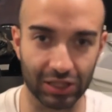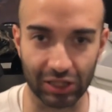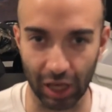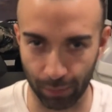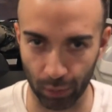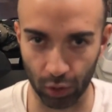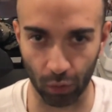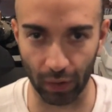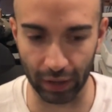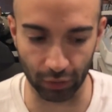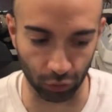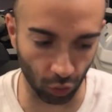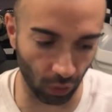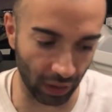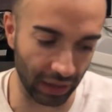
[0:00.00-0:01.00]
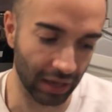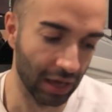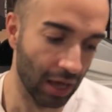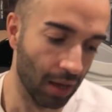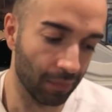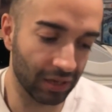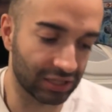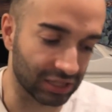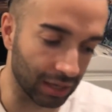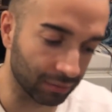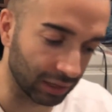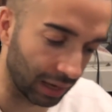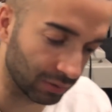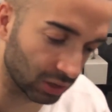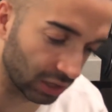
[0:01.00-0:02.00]
That's the typical way to do it. But
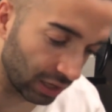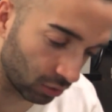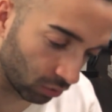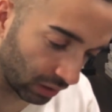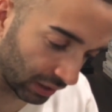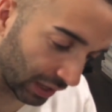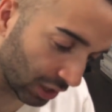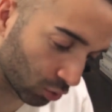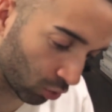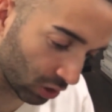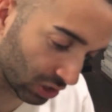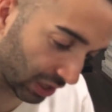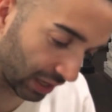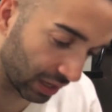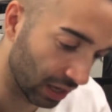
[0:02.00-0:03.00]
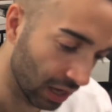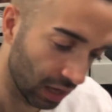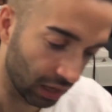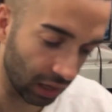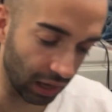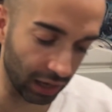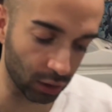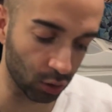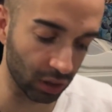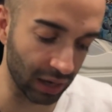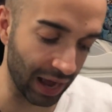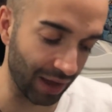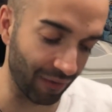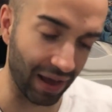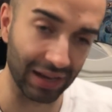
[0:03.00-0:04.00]
sometimes you're gonna do it like this, where it's like uh, you
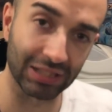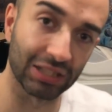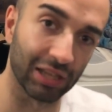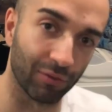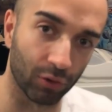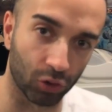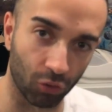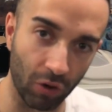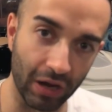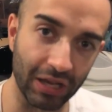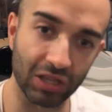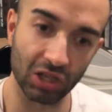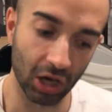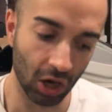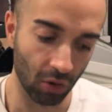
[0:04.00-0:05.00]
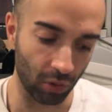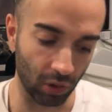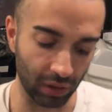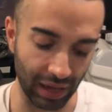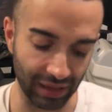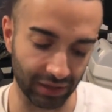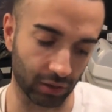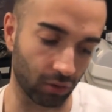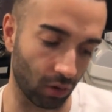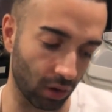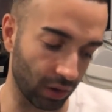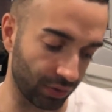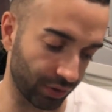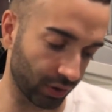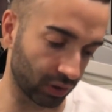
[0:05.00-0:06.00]
didn't have access level threes. We only had the,
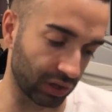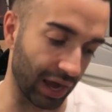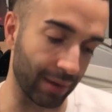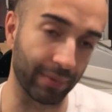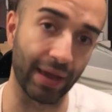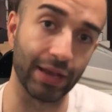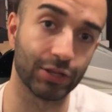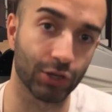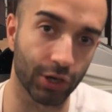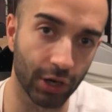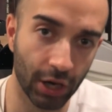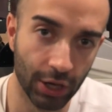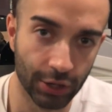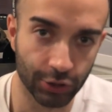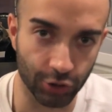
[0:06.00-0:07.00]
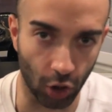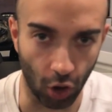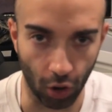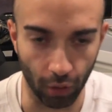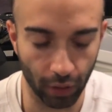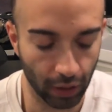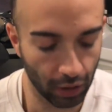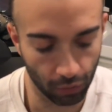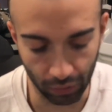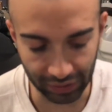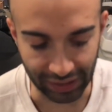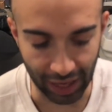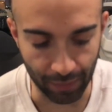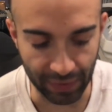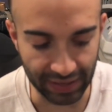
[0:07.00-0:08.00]
uh, the time gazer. So with
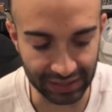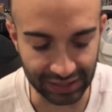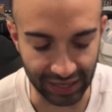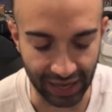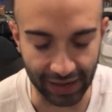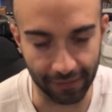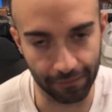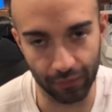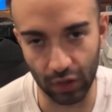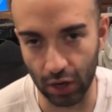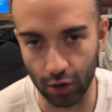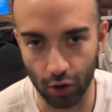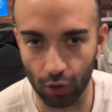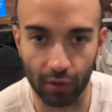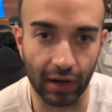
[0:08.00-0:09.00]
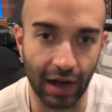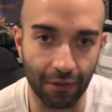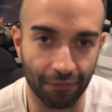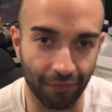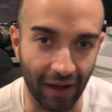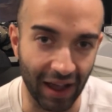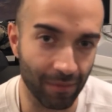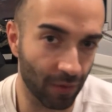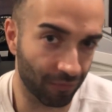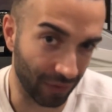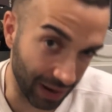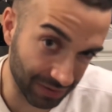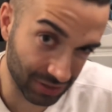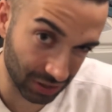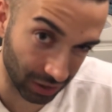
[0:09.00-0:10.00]
that being said, you're gonna have five, but
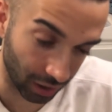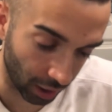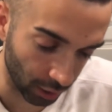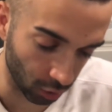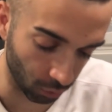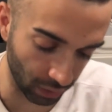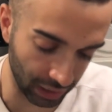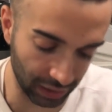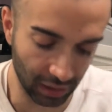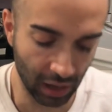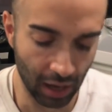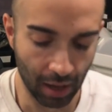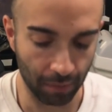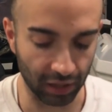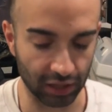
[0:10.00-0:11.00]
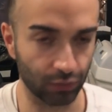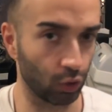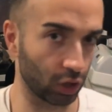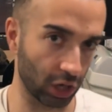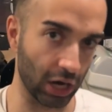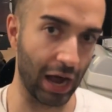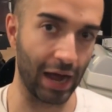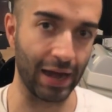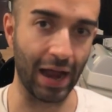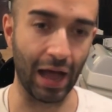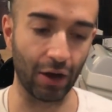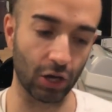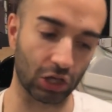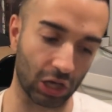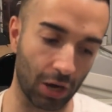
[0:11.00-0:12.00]
five still an auto win because if you look at your head now,
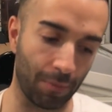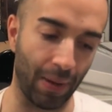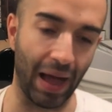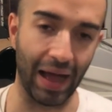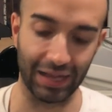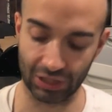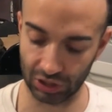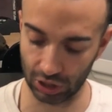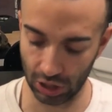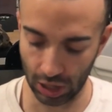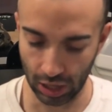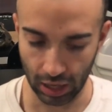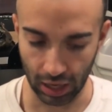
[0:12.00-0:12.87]
you're just gonna pass.